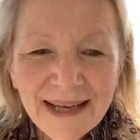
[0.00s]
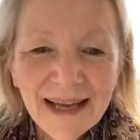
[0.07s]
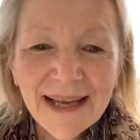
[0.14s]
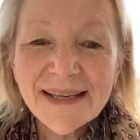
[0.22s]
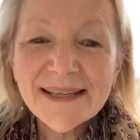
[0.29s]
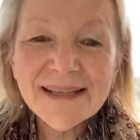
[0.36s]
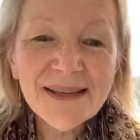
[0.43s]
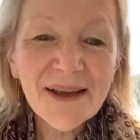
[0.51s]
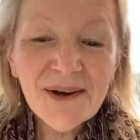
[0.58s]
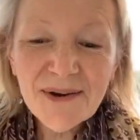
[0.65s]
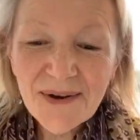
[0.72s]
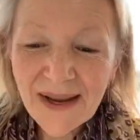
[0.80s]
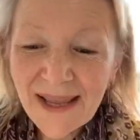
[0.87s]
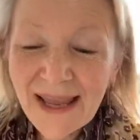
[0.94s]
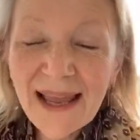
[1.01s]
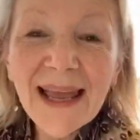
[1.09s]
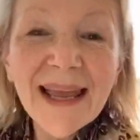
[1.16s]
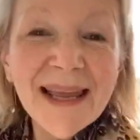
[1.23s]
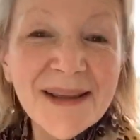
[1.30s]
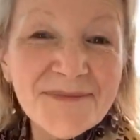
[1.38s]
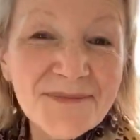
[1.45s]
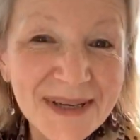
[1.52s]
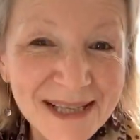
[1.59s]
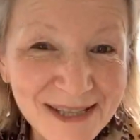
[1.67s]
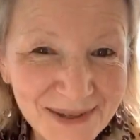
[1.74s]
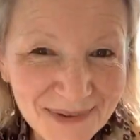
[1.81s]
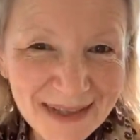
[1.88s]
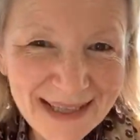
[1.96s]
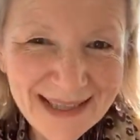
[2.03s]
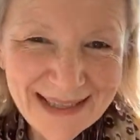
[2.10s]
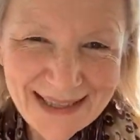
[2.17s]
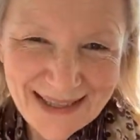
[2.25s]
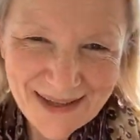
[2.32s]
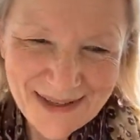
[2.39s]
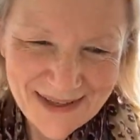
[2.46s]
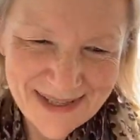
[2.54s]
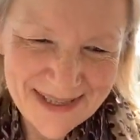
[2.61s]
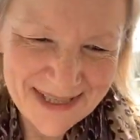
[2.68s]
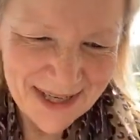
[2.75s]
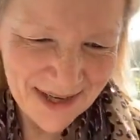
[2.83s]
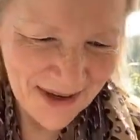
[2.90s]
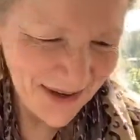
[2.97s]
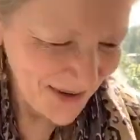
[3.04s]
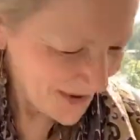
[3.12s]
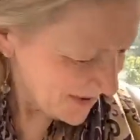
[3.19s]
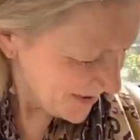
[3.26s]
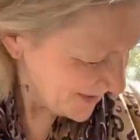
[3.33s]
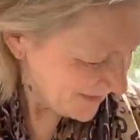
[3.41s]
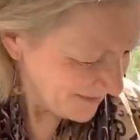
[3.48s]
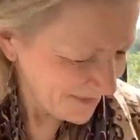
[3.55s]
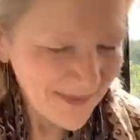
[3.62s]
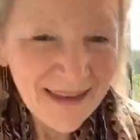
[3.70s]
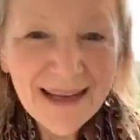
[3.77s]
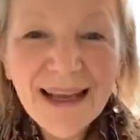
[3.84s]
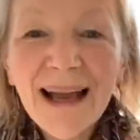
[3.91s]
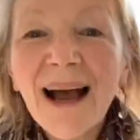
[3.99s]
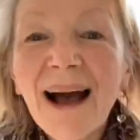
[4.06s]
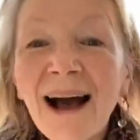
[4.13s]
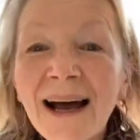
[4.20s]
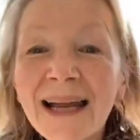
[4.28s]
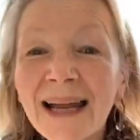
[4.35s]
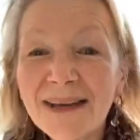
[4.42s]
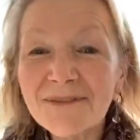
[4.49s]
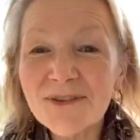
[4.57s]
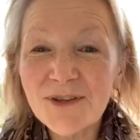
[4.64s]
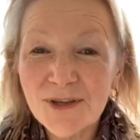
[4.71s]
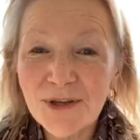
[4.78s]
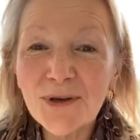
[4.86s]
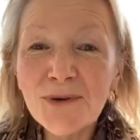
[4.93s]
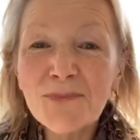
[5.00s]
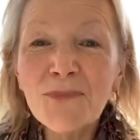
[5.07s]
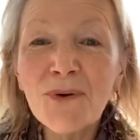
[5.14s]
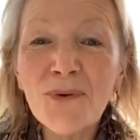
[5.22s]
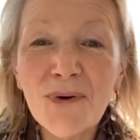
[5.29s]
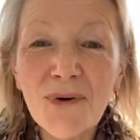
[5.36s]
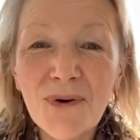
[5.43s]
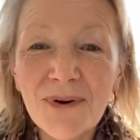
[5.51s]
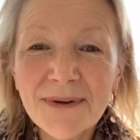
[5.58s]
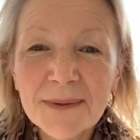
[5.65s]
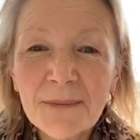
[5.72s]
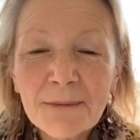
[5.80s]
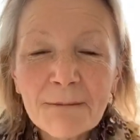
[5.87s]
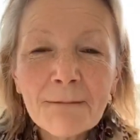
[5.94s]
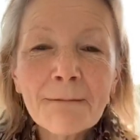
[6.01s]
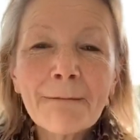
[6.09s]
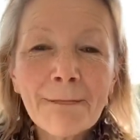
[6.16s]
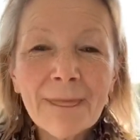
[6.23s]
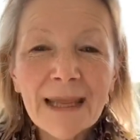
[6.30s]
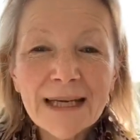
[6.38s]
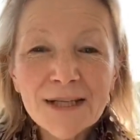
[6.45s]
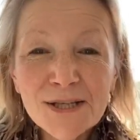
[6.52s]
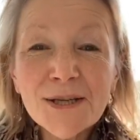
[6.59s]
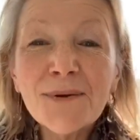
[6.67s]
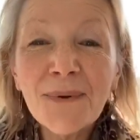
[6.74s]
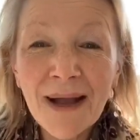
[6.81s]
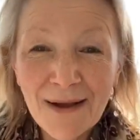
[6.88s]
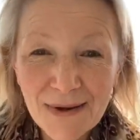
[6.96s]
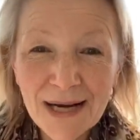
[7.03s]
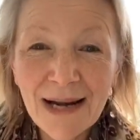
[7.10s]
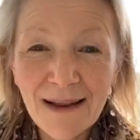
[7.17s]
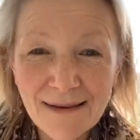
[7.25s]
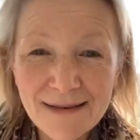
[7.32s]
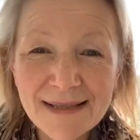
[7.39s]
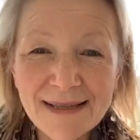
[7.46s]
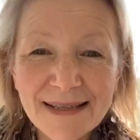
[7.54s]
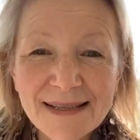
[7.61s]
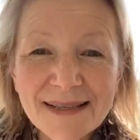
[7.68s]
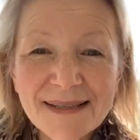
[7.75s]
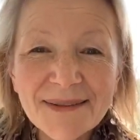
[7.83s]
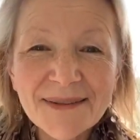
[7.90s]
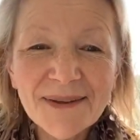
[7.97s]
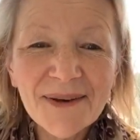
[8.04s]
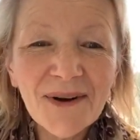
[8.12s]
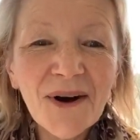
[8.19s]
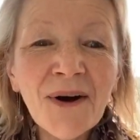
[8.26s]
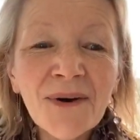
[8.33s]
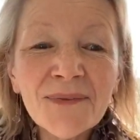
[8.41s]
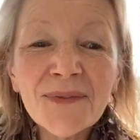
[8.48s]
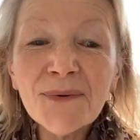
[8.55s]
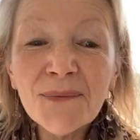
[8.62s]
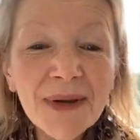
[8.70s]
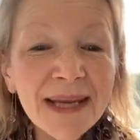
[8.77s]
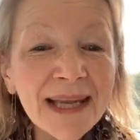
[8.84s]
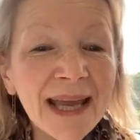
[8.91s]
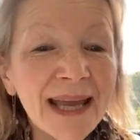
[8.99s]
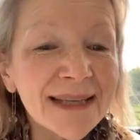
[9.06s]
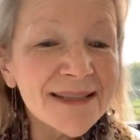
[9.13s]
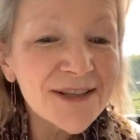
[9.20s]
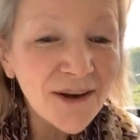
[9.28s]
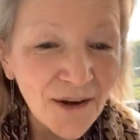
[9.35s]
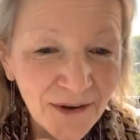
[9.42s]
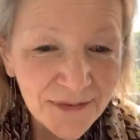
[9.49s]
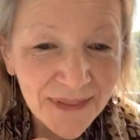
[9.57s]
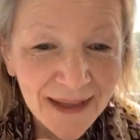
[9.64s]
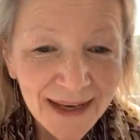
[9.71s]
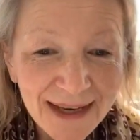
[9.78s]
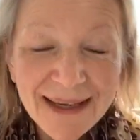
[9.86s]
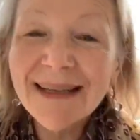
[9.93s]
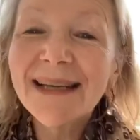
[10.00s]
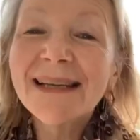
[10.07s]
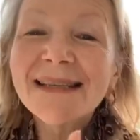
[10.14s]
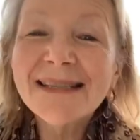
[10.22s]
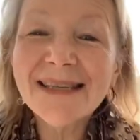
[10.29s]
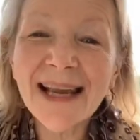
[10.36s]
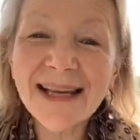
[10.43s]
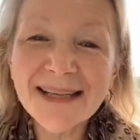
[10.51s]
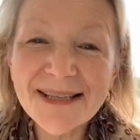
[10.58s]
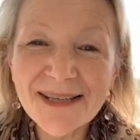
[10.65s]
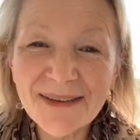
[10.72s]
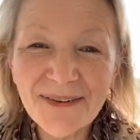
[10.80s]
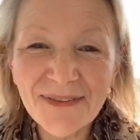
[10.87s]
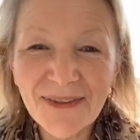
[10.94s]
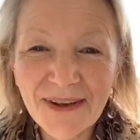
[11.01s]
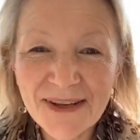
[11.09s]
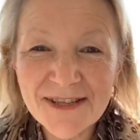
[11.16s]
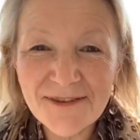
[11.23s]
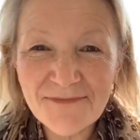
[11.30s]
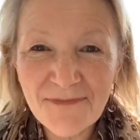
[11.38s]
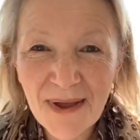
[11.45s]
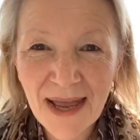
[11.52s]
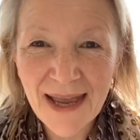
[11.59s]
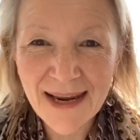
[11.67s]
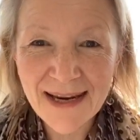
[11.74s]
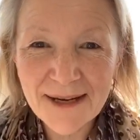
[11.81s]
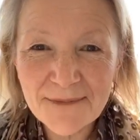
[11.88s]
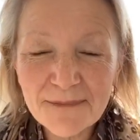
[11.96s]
So in between those two, I have 2 more 2-hour classes. On the weekend of the 2nd and 3rd of May,